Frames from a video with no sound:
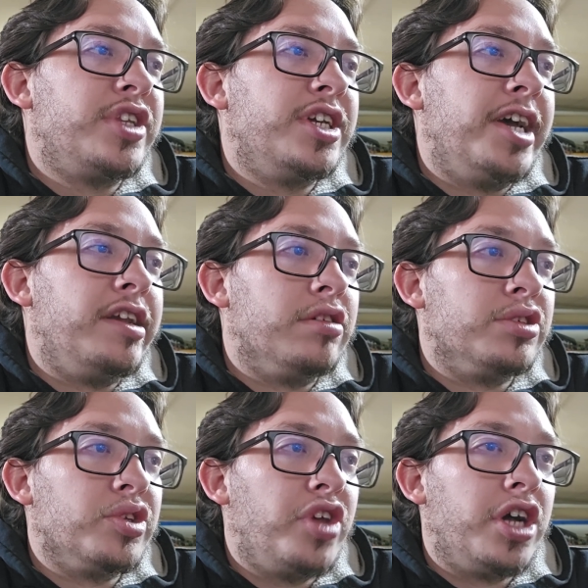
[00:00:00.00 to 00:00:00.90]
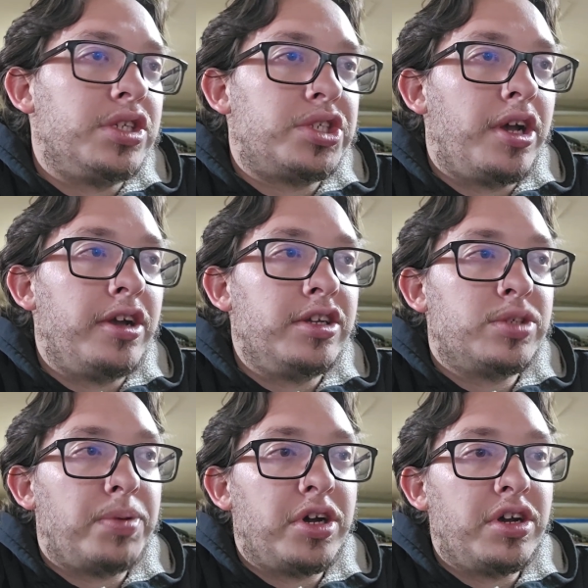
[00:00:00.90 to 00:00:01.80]
and there is a lot of science
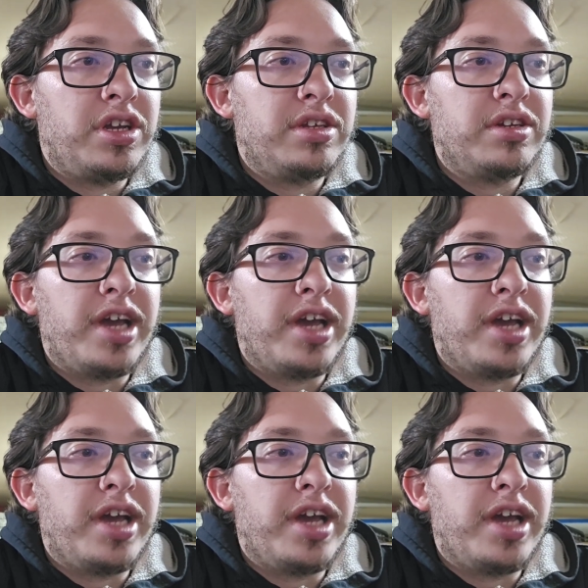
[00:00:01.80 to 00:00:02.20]
behind it,